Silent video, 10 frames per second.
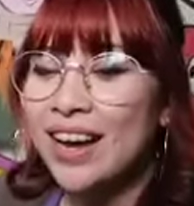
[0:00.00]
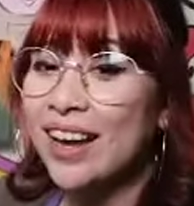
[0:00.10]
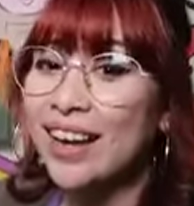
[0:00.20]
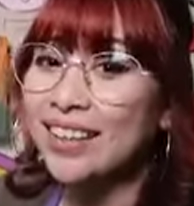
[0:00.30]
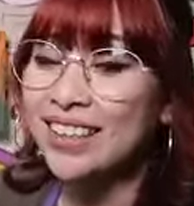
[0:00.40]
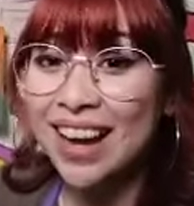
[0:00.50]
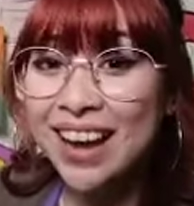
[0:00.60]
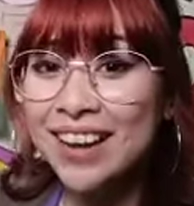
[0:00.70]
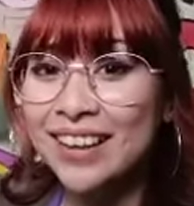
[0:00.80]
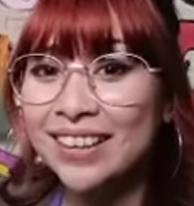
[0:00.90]
And
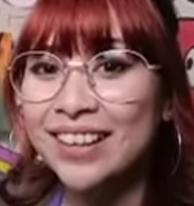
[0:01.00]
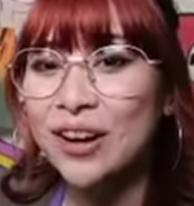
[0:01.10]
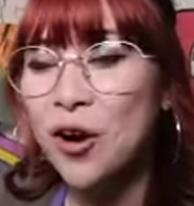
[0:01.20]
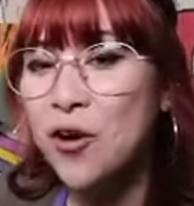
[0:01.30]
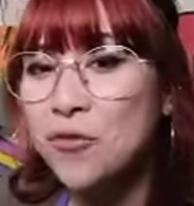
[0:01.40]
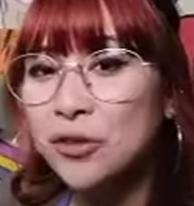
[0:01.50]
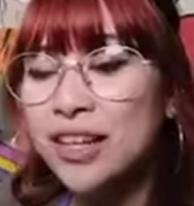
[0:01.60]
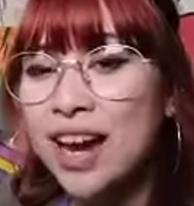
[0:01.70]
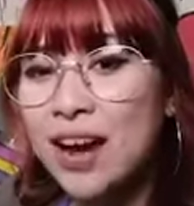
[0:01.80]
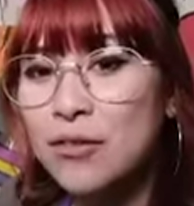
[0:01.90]
yeah,
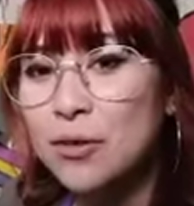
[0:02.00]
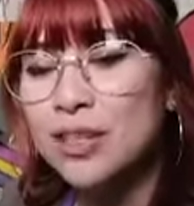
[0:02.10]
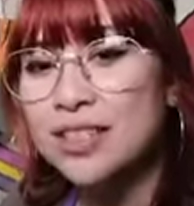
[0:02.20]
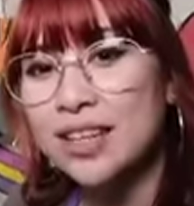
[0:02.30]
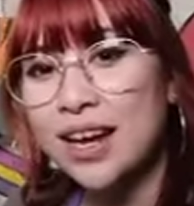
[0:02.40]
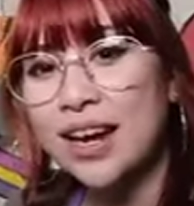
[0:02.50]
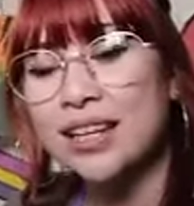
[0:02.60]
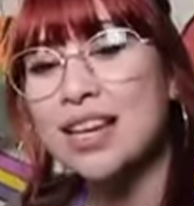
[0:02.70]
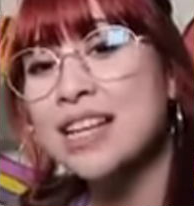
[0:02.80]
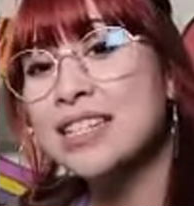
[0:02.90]
hopefully everyone stayed
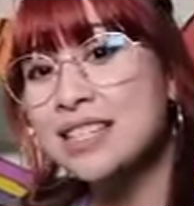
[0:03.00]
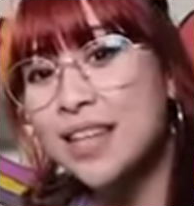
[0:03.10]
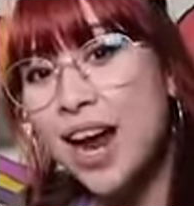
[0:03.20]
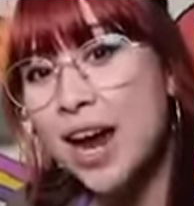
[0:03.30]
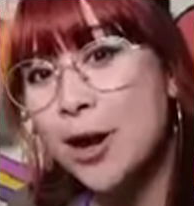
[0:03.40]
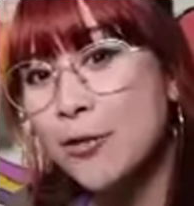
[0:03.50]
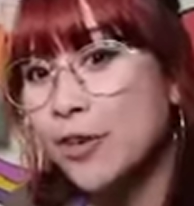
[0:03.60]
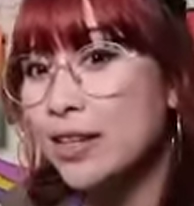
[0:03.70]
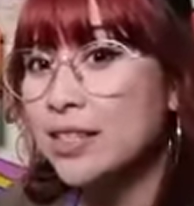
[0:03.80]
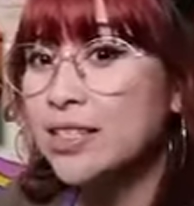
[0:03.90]
safe
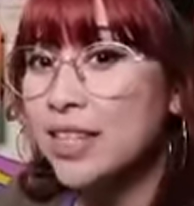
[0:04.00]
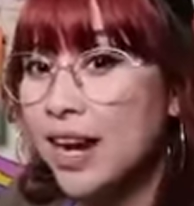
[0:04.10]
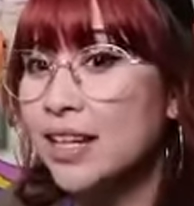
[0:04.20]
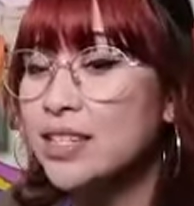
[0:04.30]
and stayed